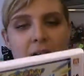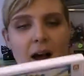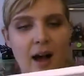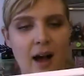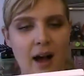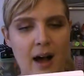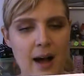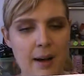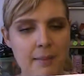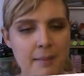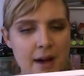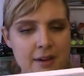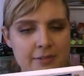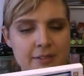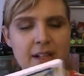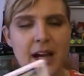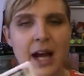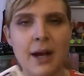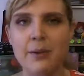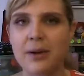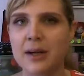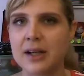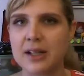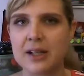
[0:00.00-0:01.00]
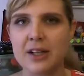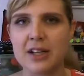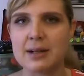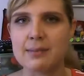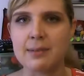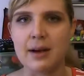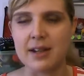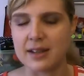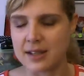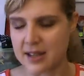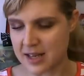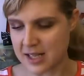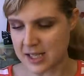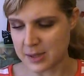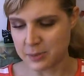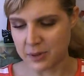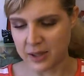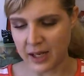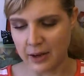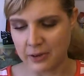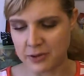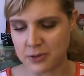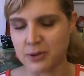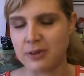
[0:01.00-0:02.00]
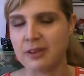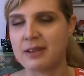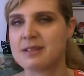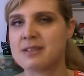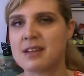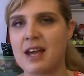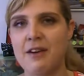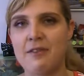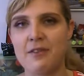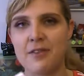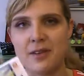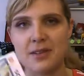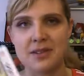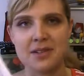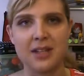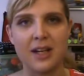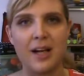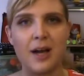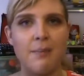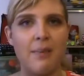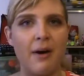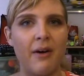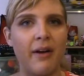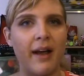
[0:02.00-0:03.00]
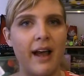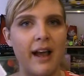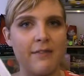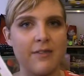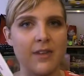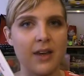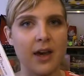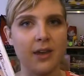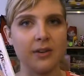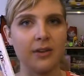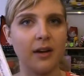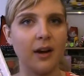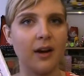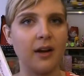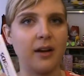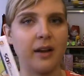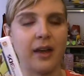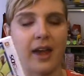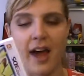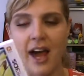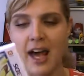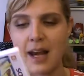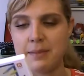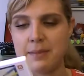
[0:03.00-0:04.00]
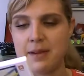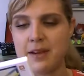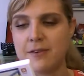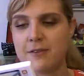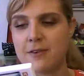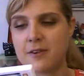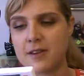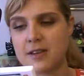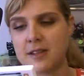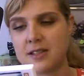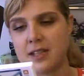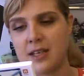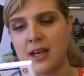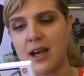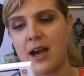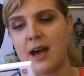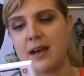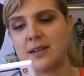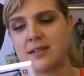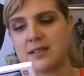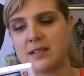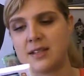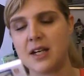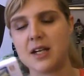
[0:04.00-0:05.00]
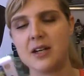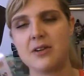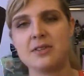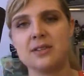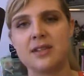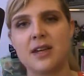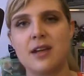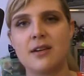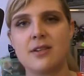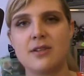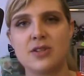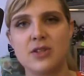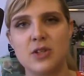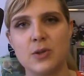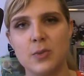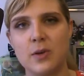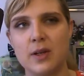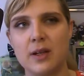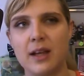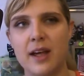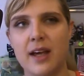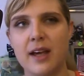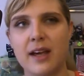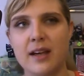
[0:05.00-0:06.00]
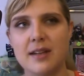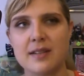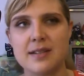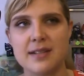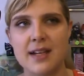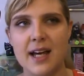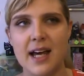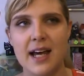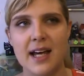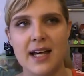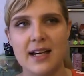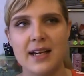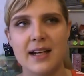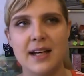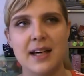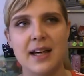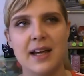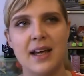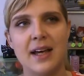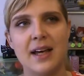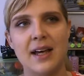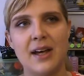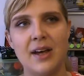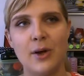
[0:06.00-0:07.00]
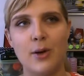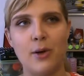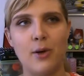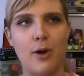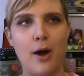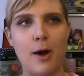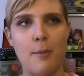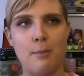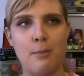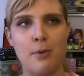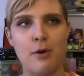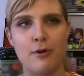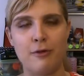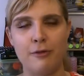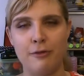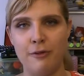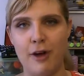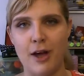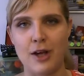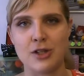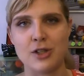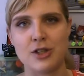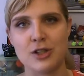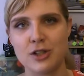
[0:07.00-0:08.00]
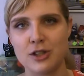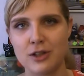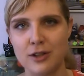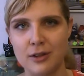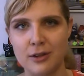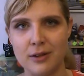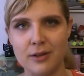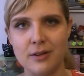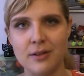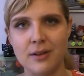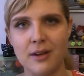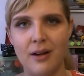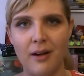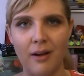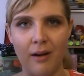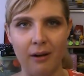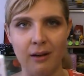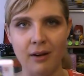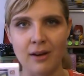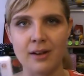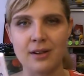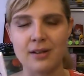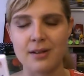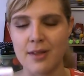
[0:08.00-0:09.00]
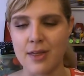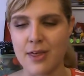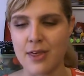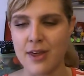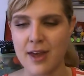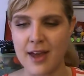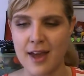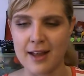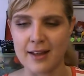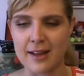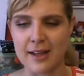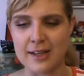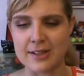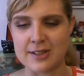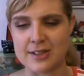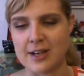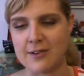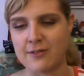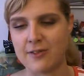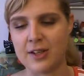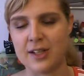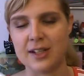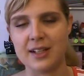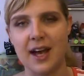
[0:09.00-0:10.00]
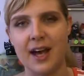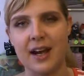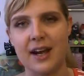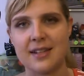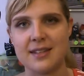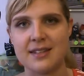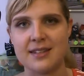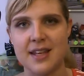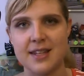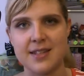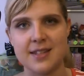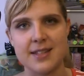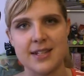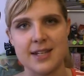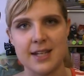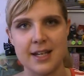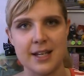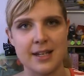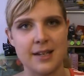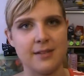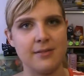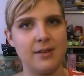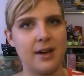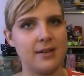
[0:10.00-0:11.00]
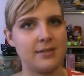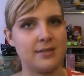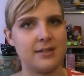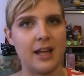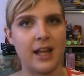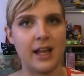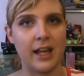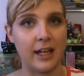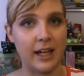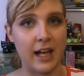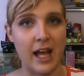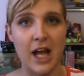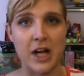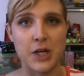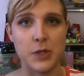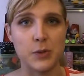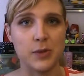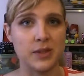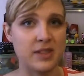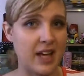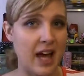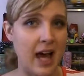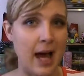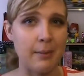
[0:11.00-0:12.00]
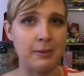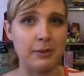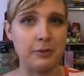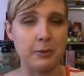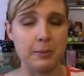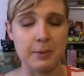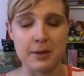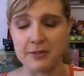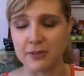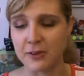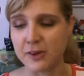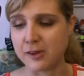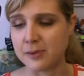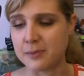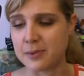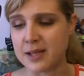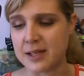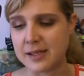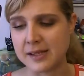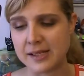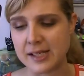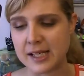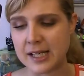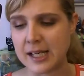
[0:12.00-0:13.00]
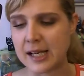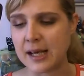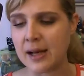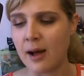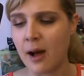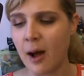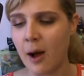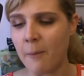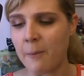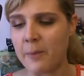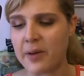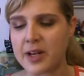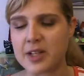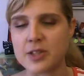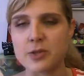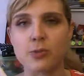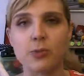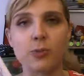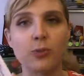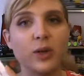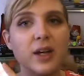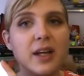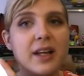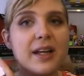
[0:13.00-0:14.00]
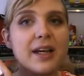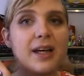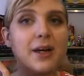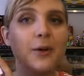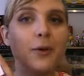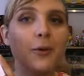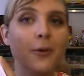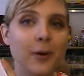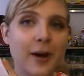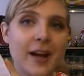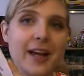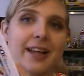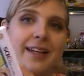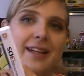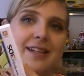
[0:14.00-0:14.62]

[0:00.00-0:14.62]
I forgot where I heard about this, but I was really excited for this to come out. I have the other Art Academy for the DS, and I know it's kind of stupid, like it's not a professional art thing, like it's definitely not as sensitive as say like an actual tablet would be for your PC, but it's really, really